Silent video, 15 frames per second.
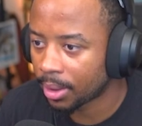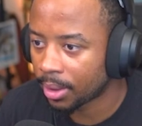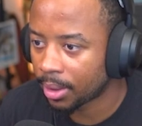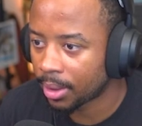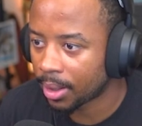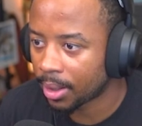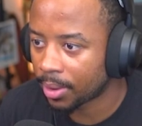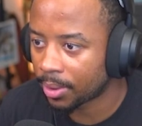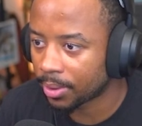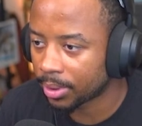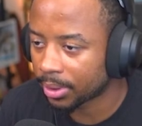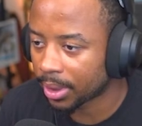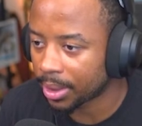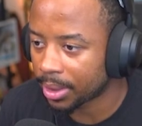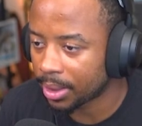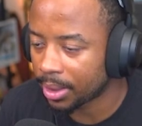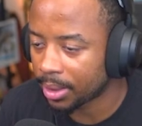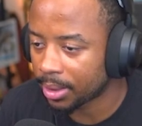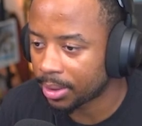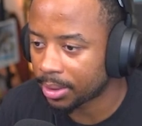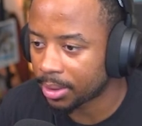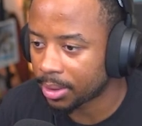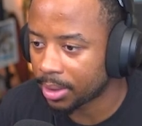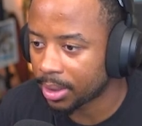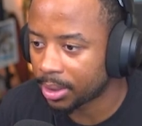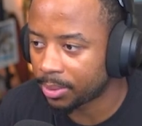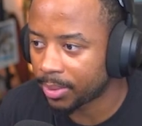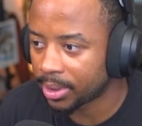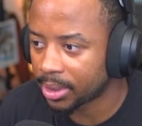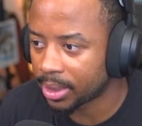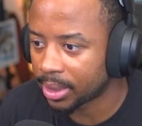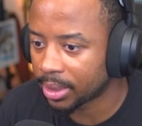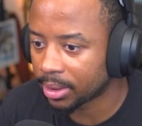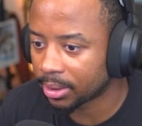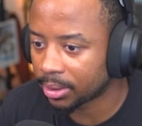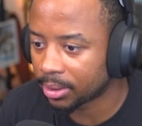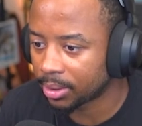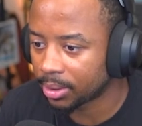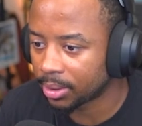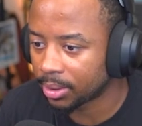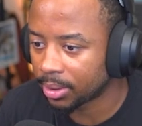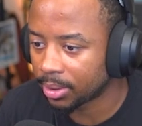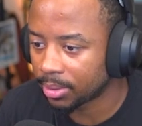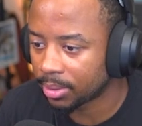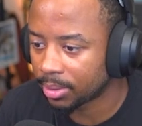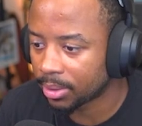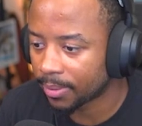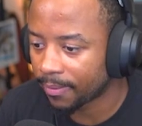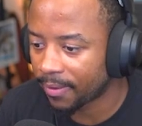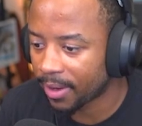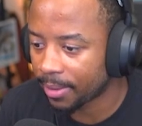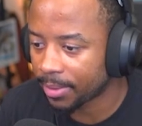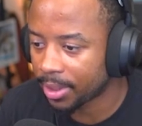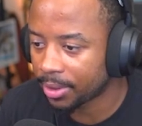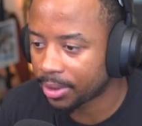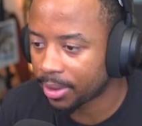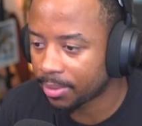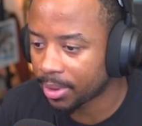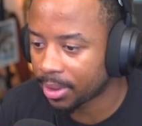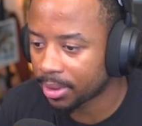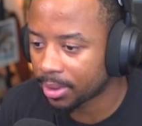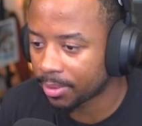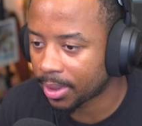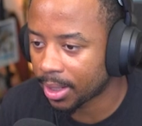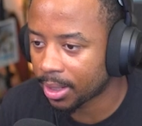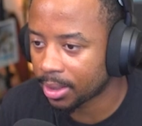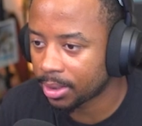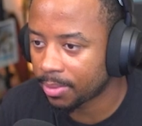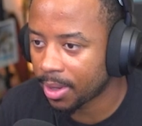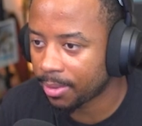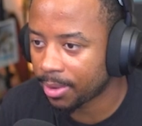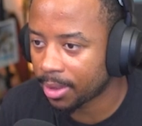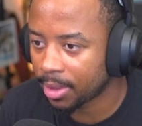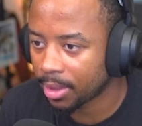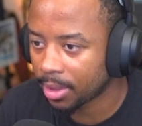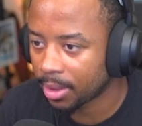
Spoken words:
I don't know, looks like he's missing some family or something, some kids maybe.